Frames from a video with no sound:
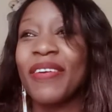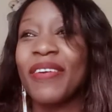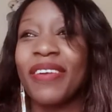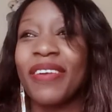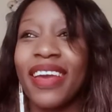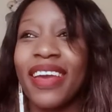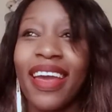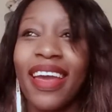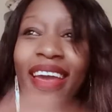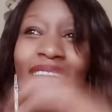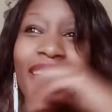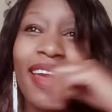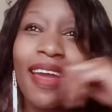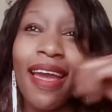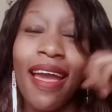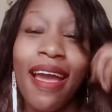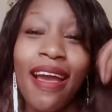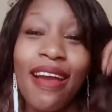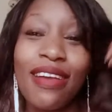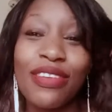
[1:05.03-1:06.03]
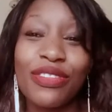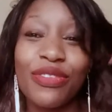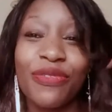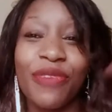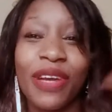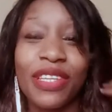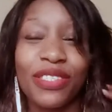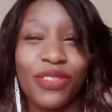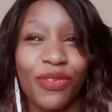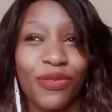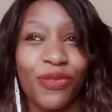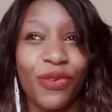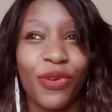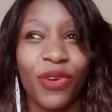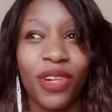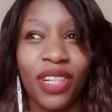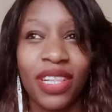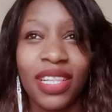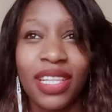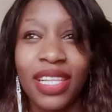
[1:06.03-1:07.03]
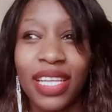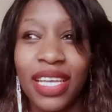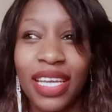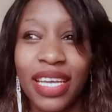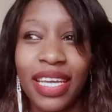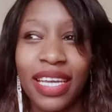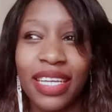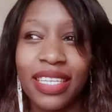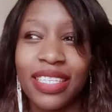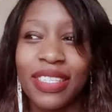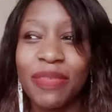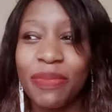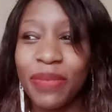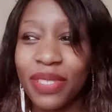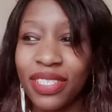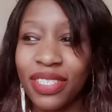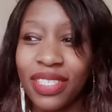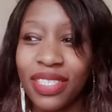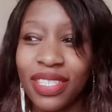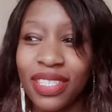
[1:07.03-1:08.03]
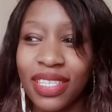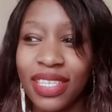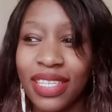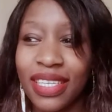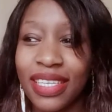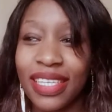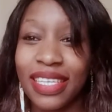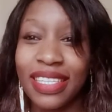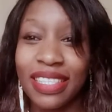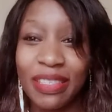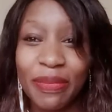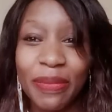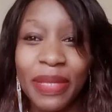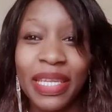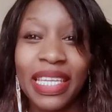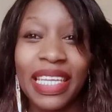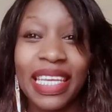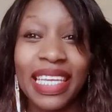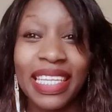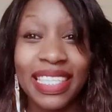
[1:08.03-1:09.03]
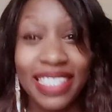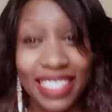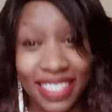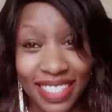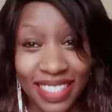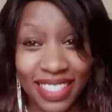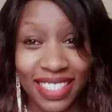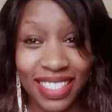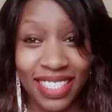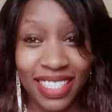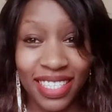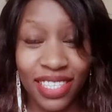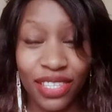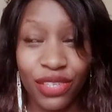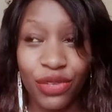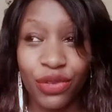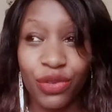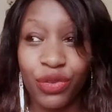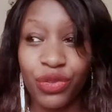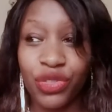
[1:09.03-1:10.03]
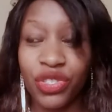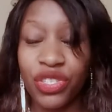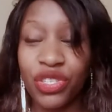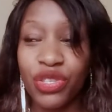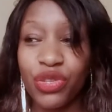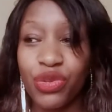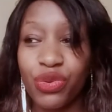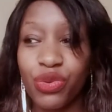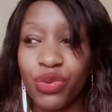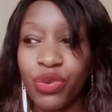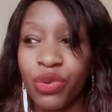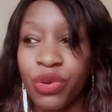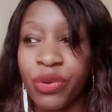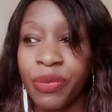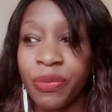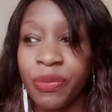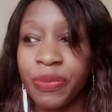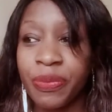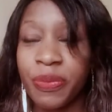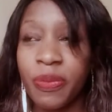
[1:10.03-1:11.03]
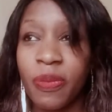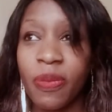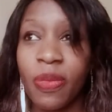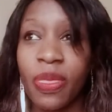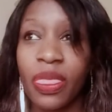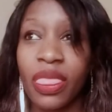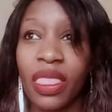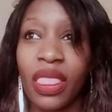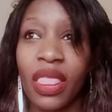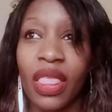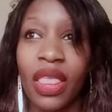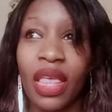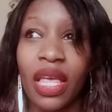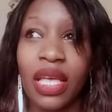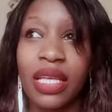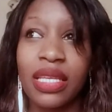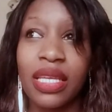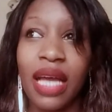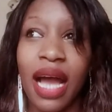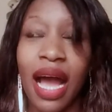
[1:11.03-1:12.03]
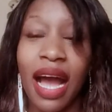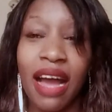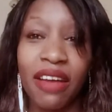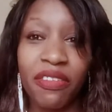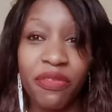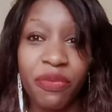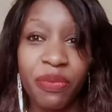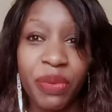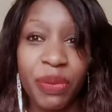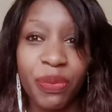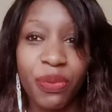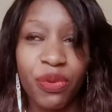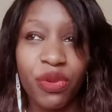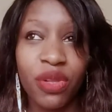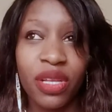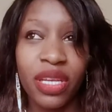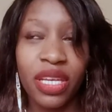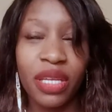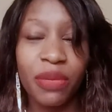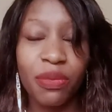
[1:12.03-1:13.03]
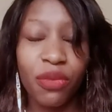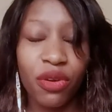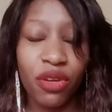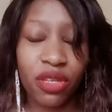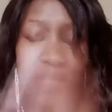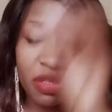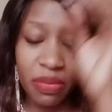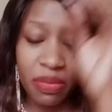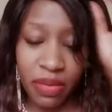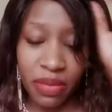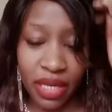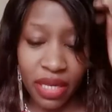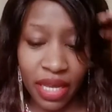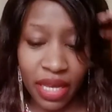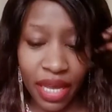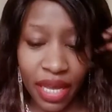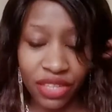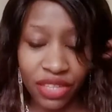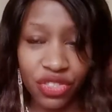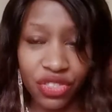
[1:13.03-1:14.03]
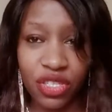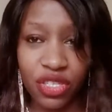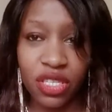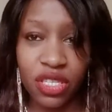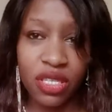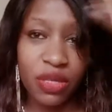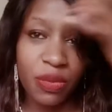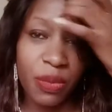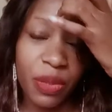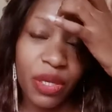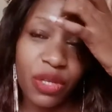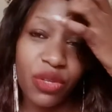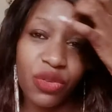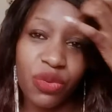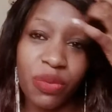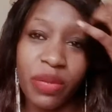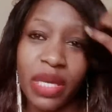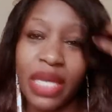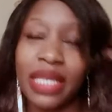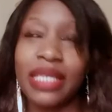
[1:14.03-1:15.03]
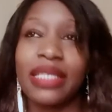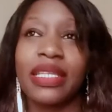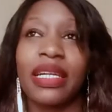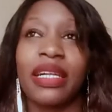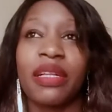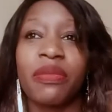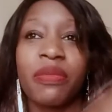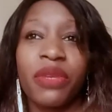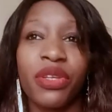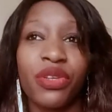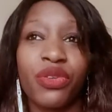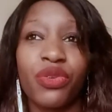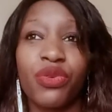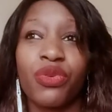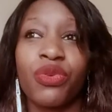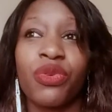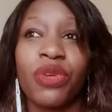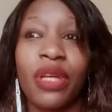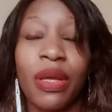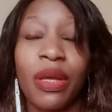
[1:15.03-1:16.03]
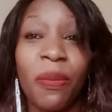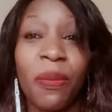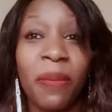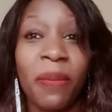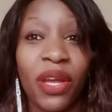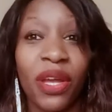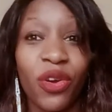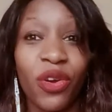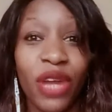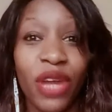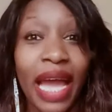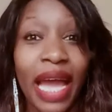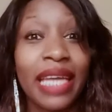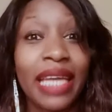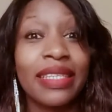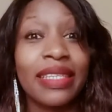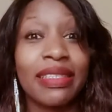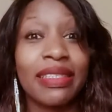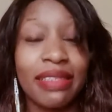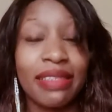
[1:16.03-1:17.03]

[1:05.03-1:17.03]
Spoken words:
Okay. So first of all, it's been interesting, just to have people inbox me and just speak to me and tell me, my God, I